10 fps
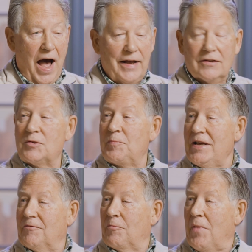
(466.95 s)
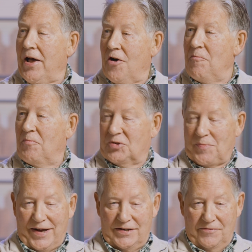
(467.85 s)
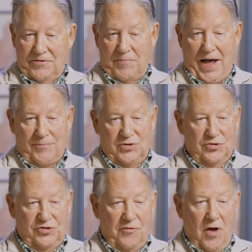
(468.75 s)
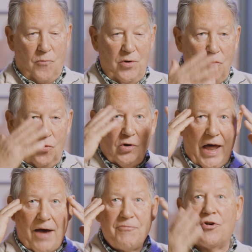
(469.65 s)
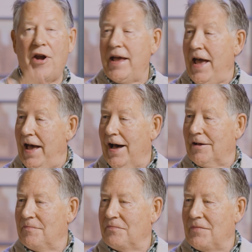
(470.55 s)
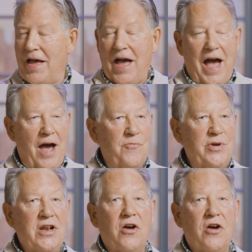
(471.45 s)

I can speak from my own perspective, and perhaps yourself. We all have grey hair. And we